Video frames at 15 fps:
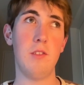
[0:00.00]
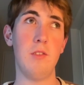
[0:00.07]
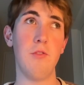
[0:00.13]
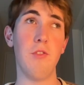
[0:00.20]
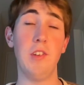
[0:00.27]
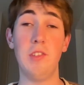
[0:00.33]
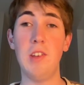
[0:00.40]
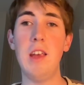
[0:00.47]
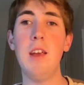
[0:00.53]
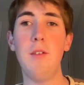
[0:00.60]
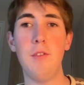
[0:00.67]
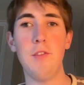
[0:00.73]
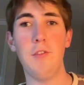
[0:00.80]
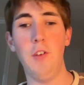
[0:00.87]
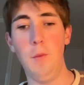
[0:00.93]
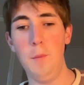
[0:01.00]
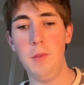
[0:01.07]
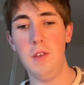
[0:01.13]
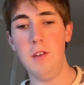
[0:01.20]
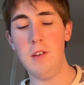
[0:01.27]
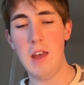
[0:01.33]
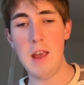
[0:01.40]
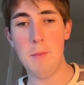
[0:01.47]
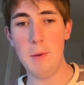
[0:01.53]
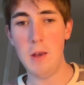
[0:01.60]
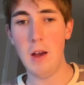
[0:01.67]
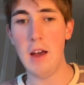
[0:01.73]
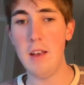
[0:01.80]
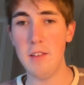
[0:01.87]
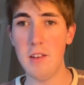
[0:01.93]
received from the
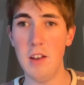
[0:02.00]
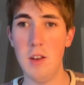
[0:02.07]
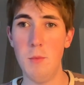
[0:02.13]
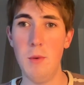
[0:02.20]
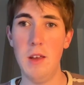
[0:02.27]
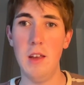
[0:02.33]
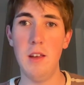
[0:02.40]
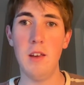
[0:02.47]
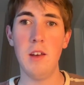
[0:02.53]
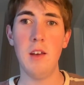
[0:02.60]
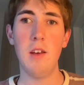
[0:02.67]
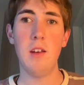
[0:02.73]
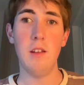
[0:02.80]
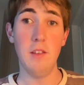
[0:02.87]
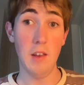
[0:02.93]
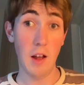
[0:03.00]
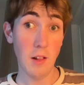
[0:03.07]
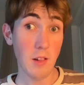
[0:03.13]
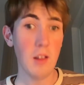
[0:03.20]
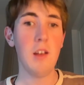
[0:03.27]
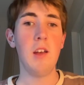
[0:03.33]
API is going to be null,